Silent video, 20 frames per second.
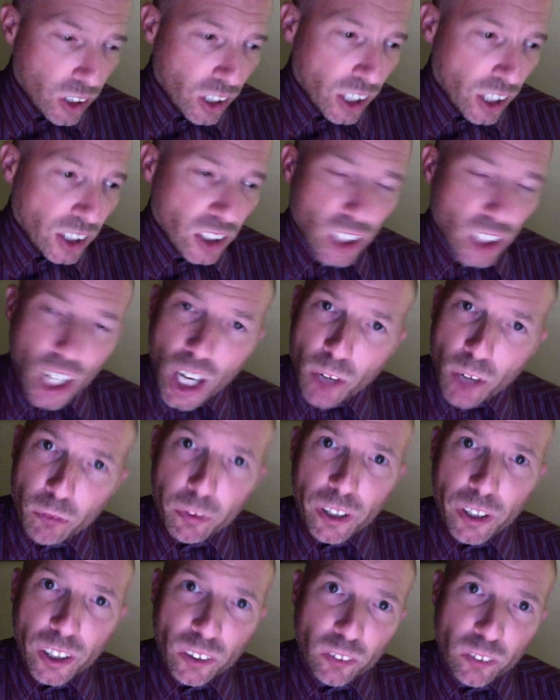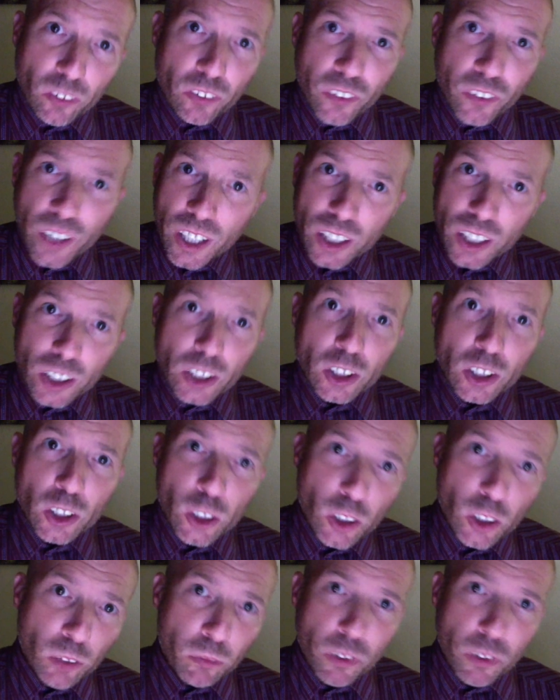it's not a peaceful thing to
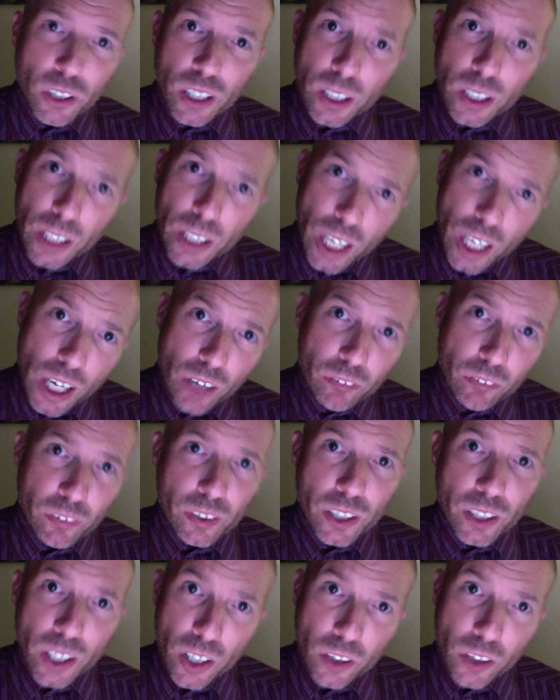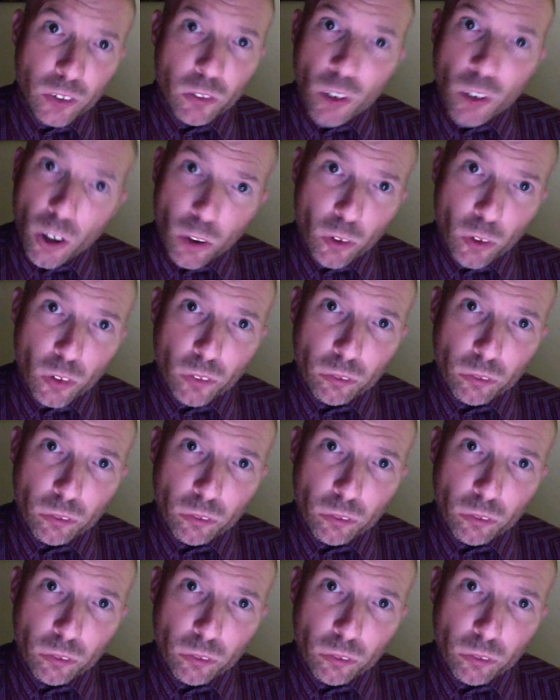do to put a knife in their throat.